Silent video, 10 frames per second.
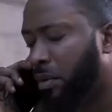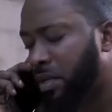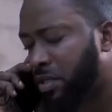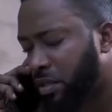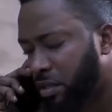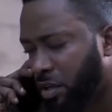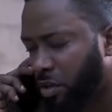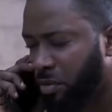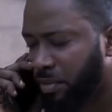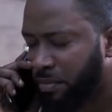Mom, listen, you're
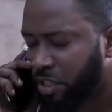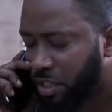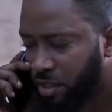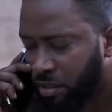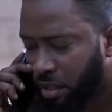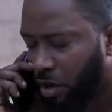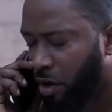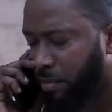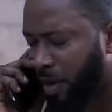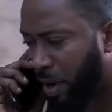not going to make me cheat
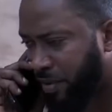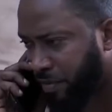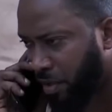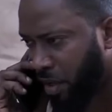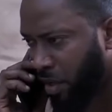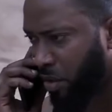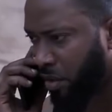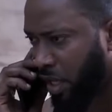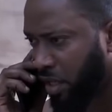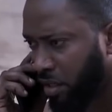on my wife,
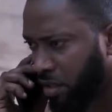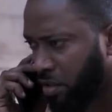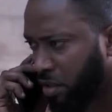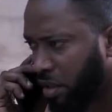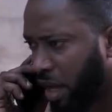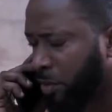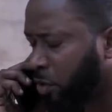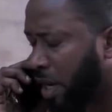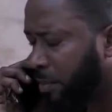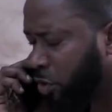okay? I'm
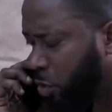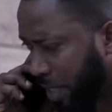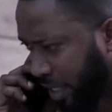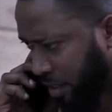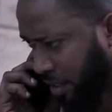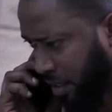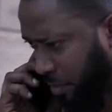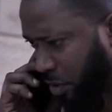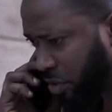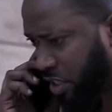not doing it.
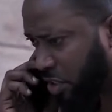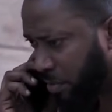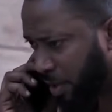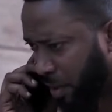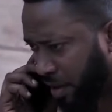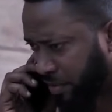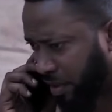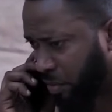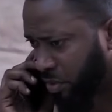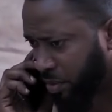I'm not going to cheat on my
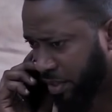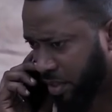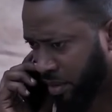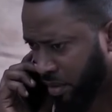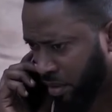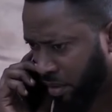wife. I won't do it.